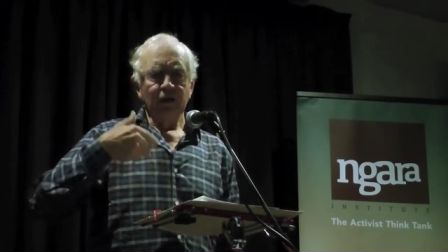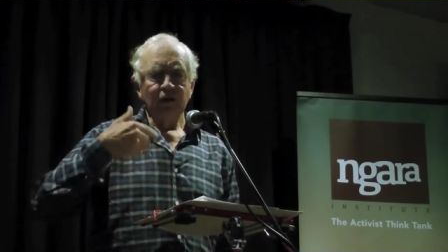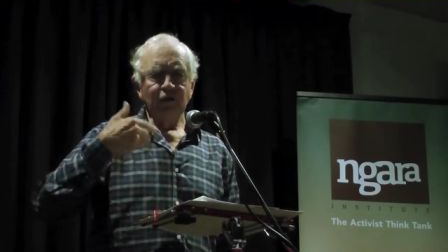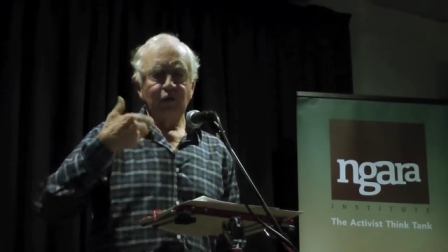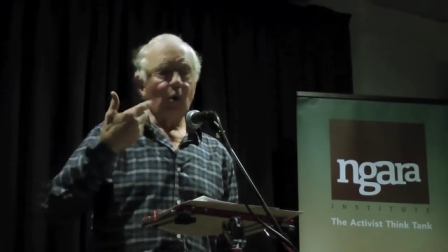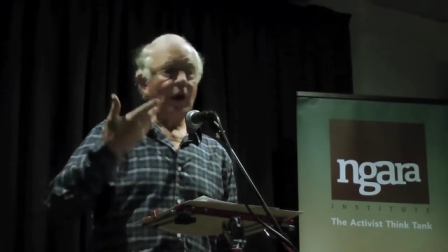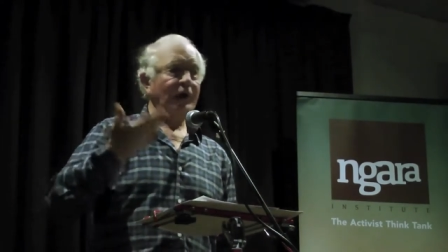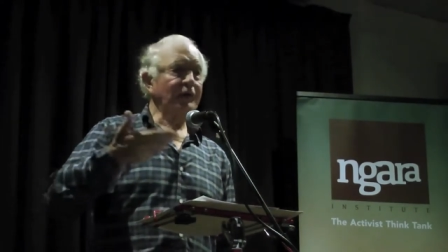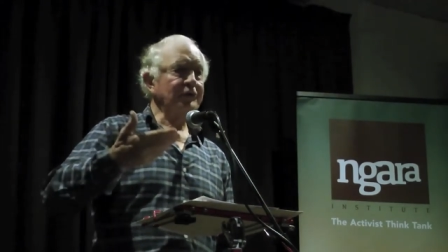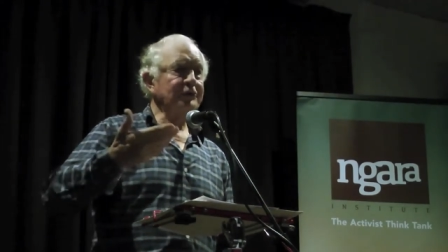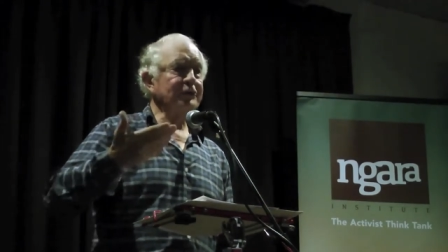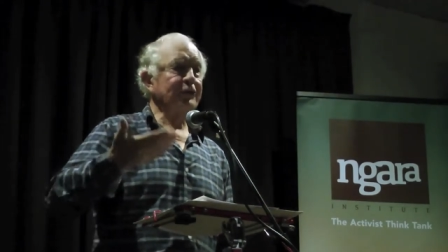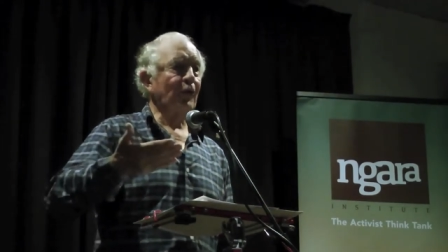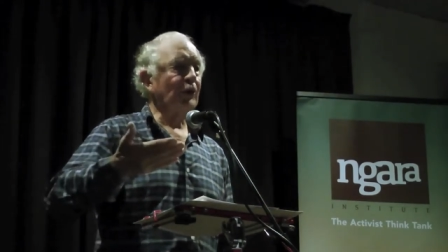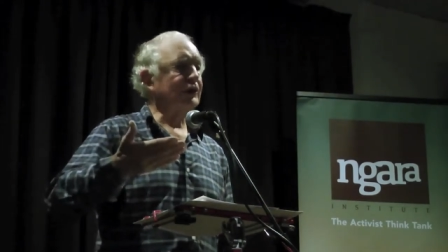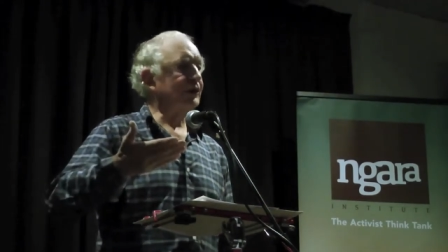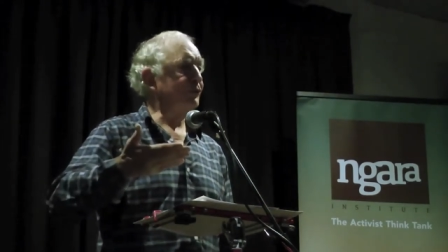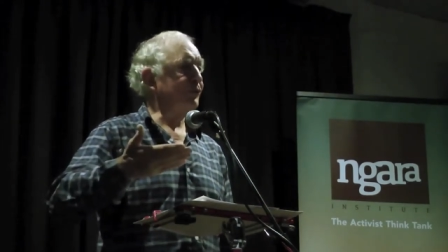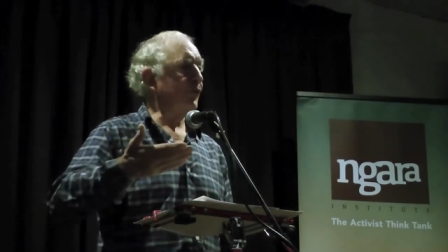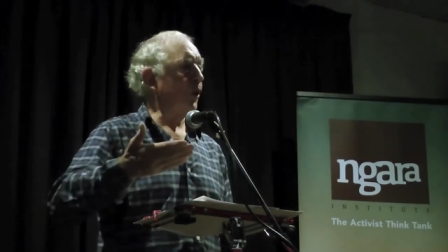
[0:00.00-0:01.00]

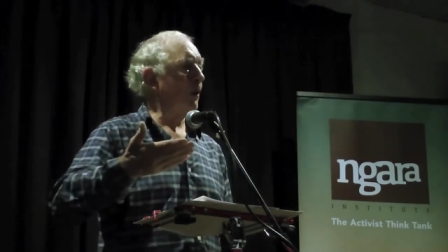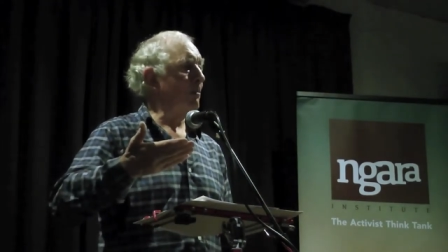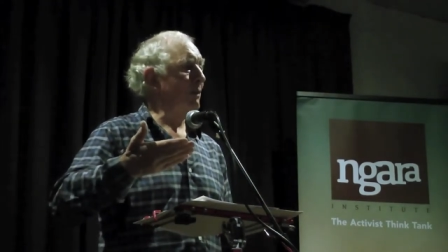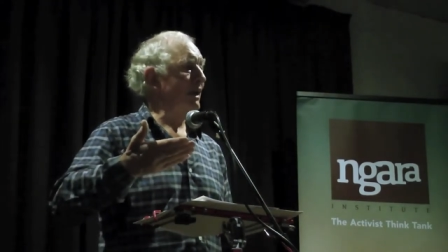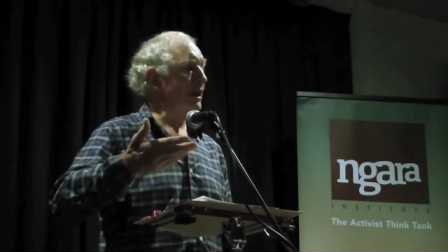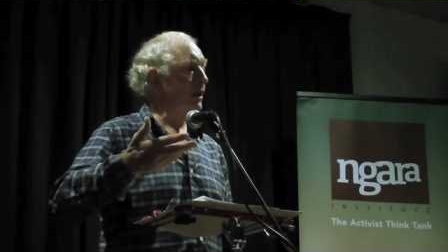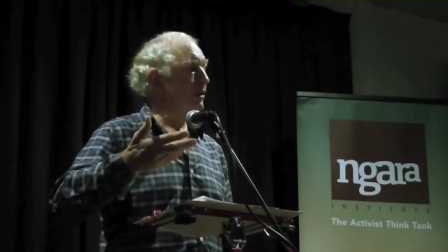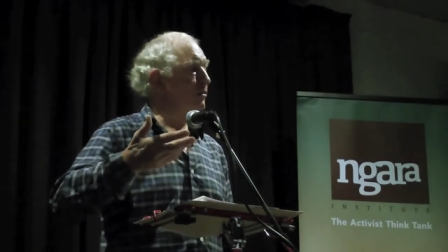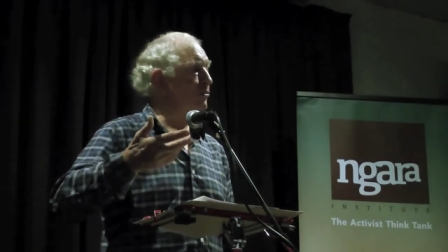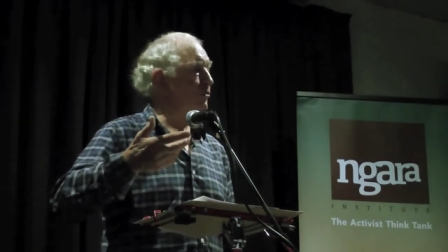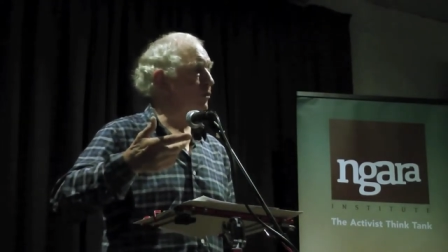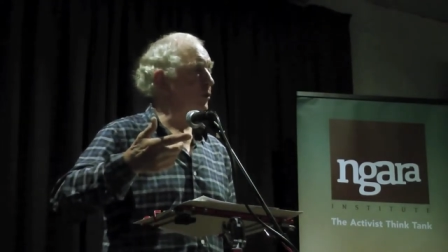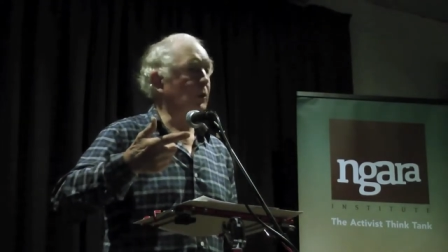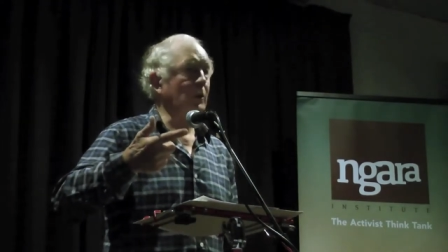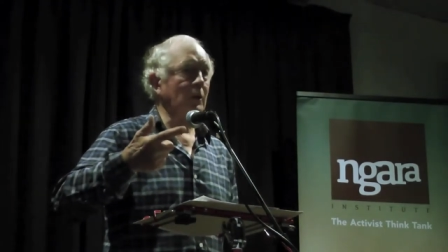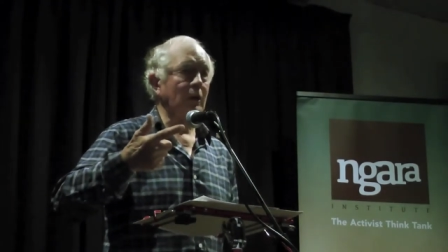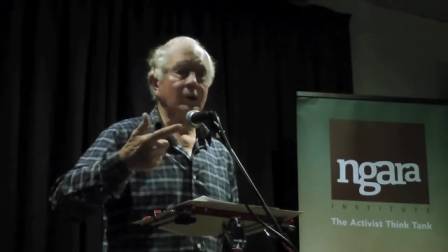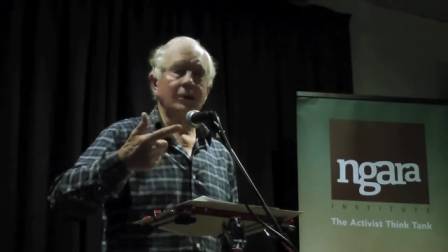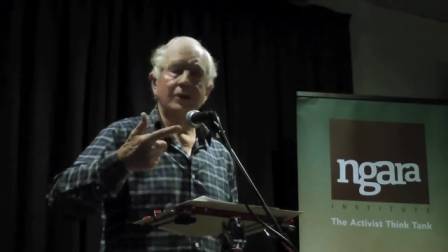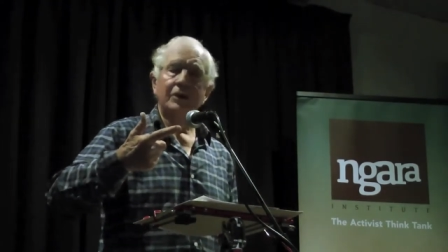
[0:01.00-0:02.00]
244 million
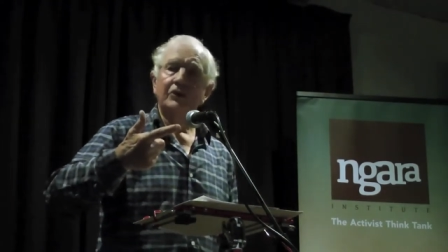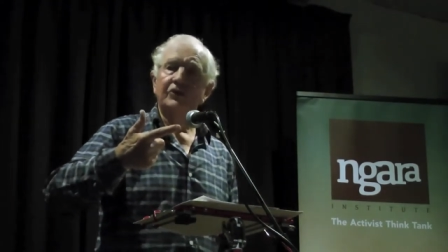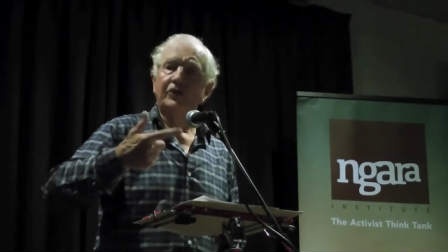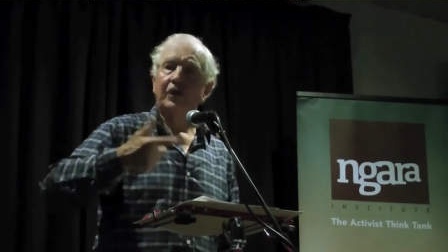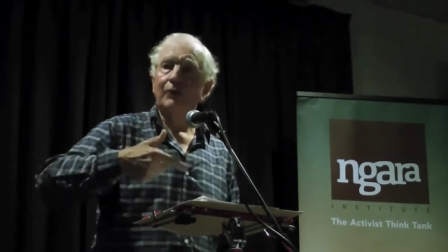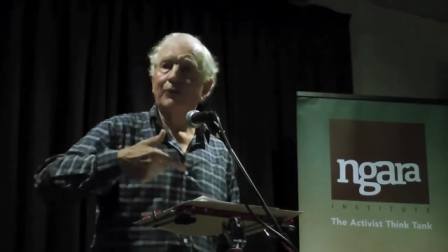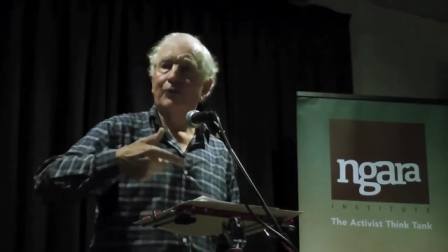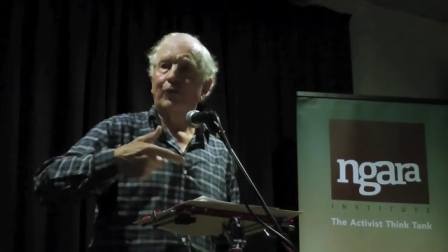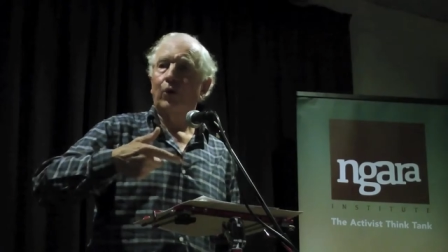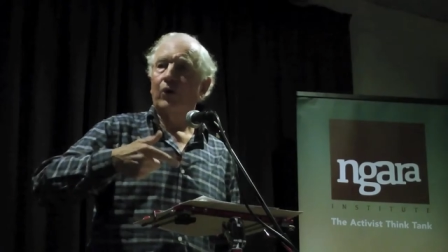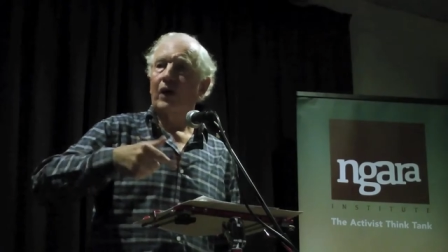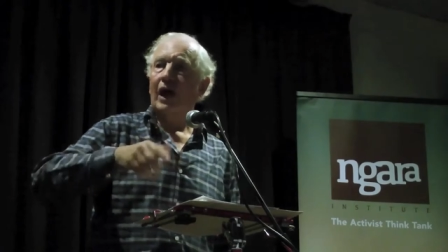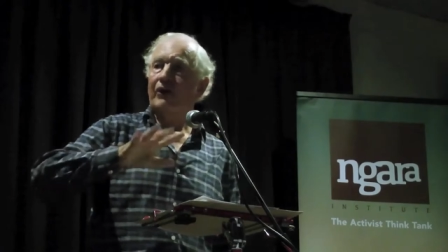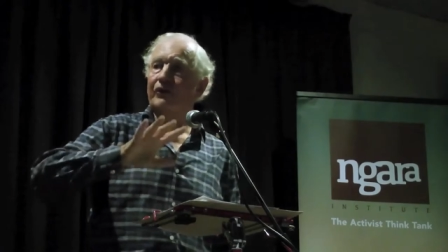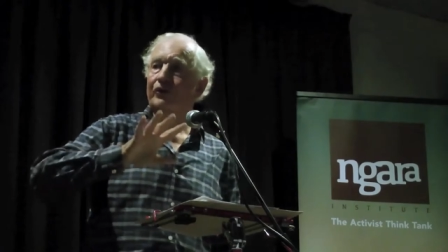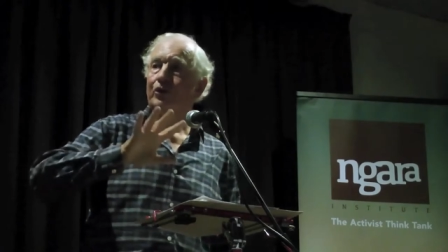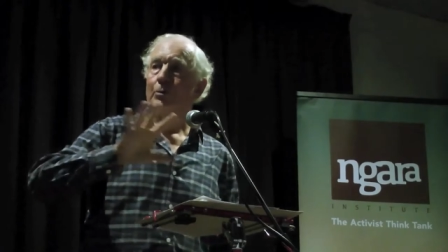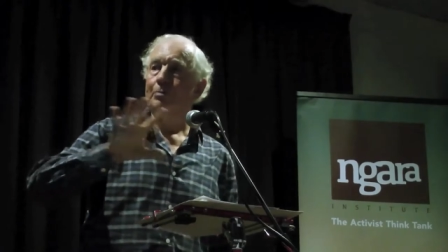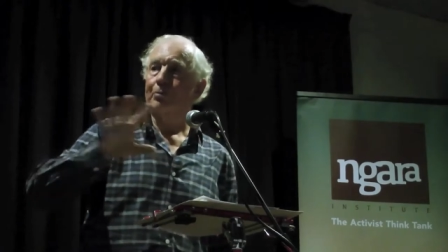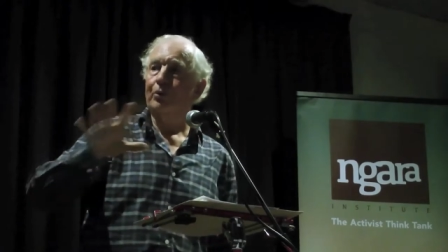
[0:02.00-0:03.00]
to
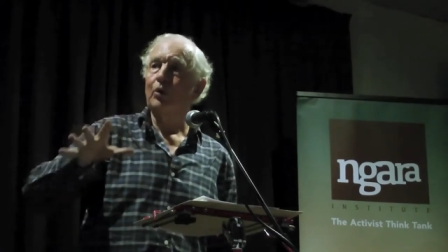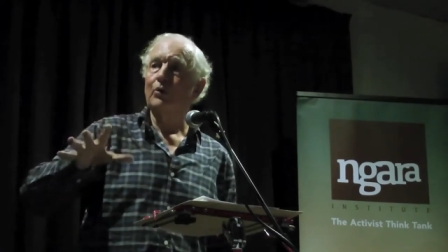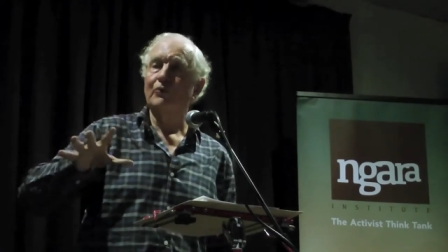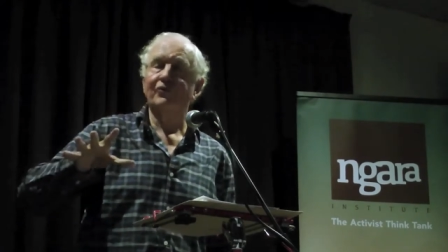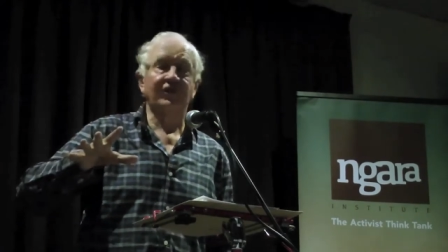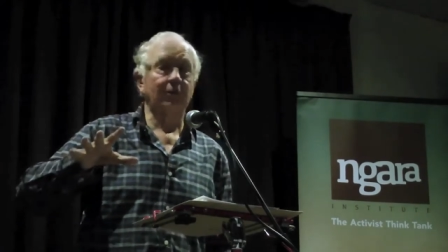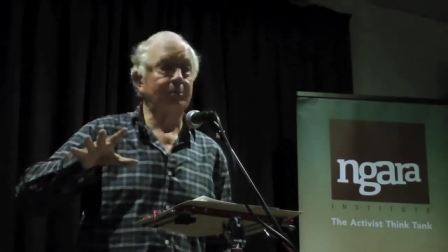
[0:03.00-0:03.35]
G4S, who proved